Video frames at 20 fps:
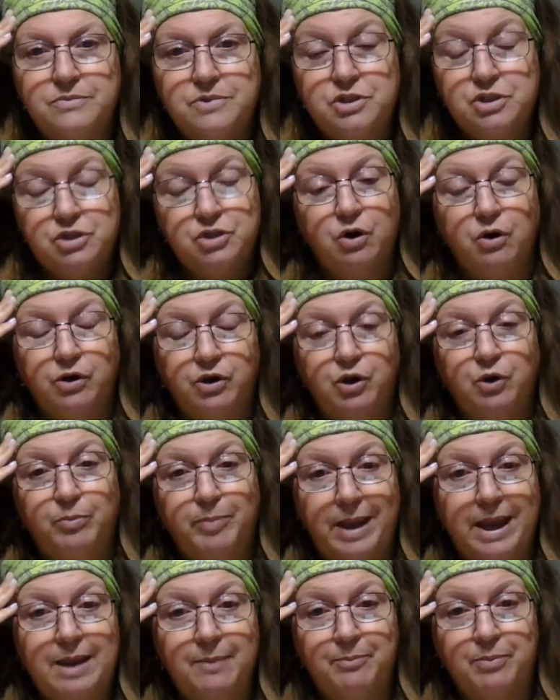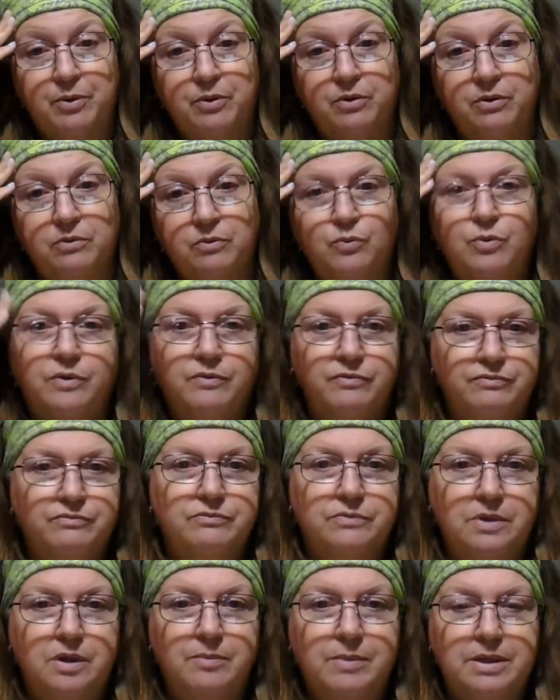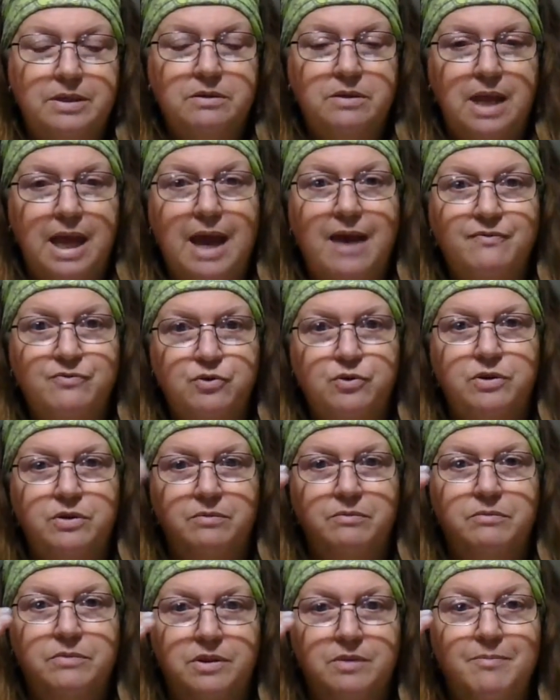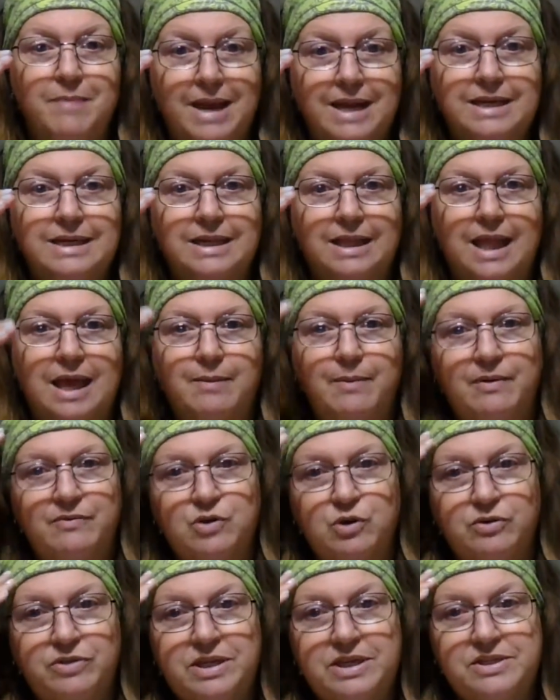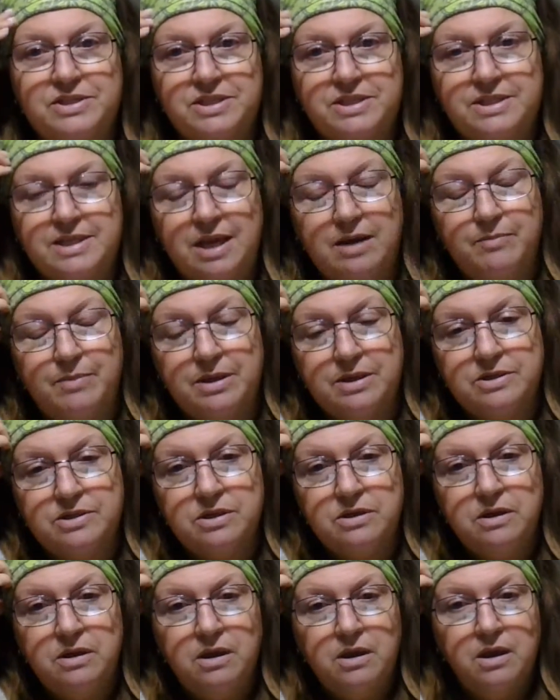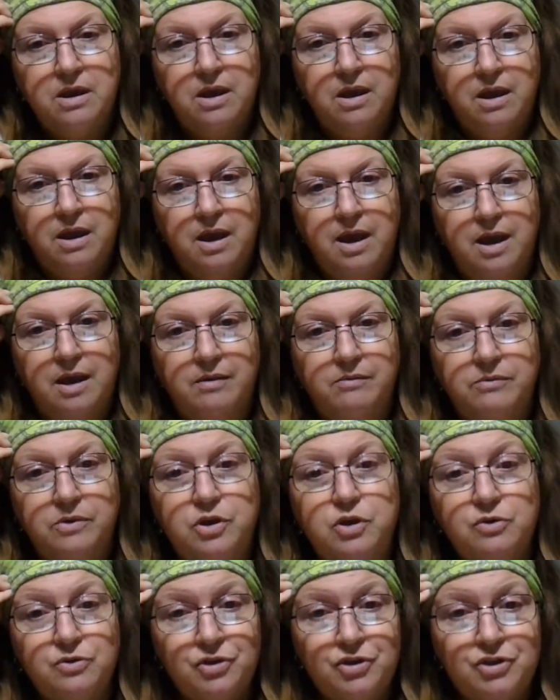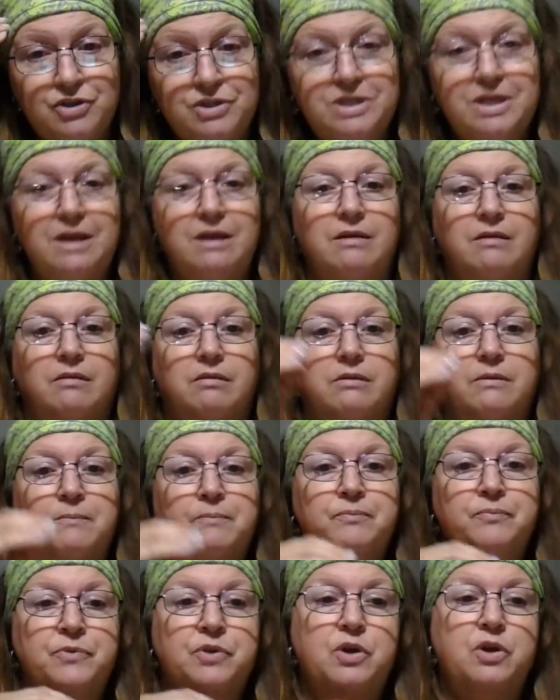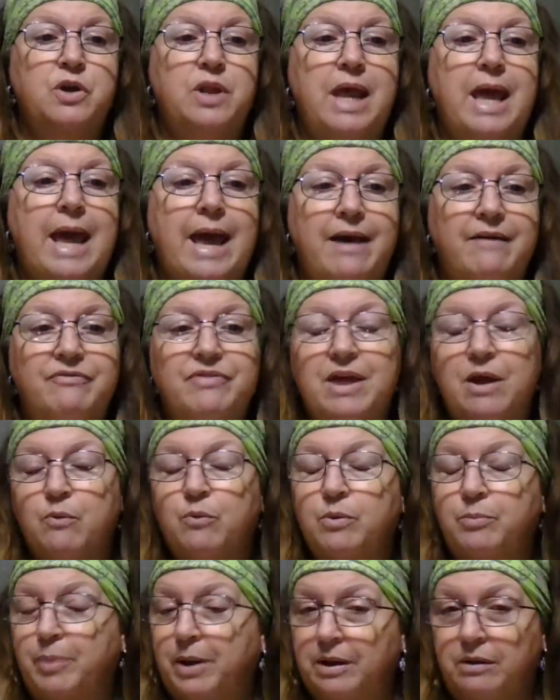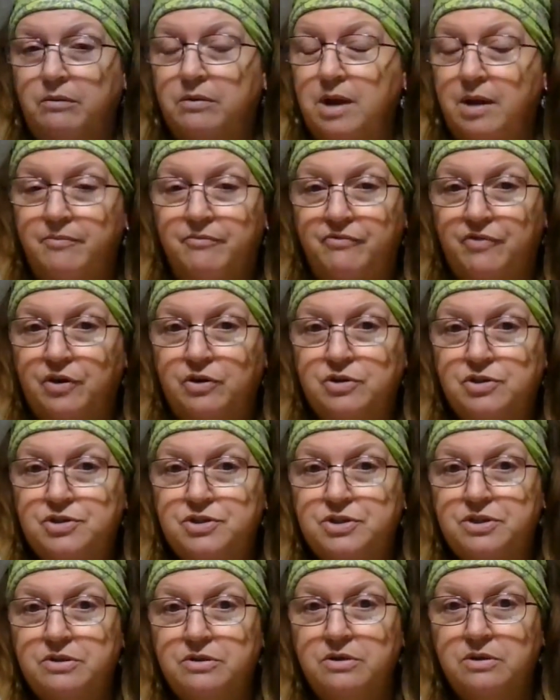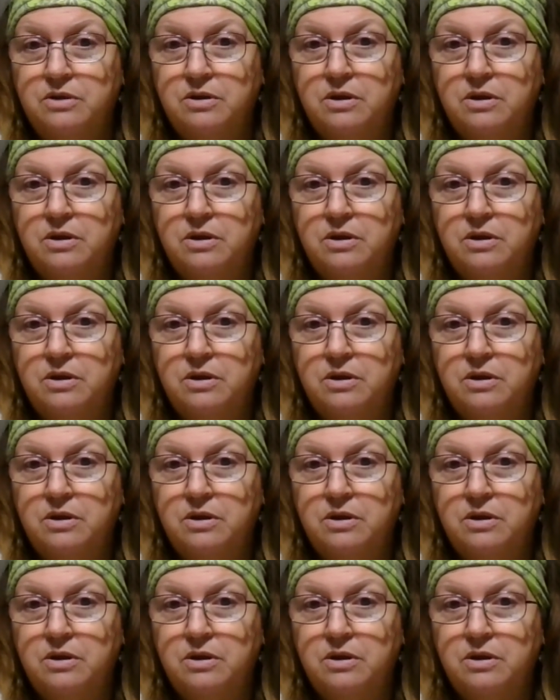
start your paper, well, I mean, after the main claim, after your thesis statement, you still could have that rebuttal come first.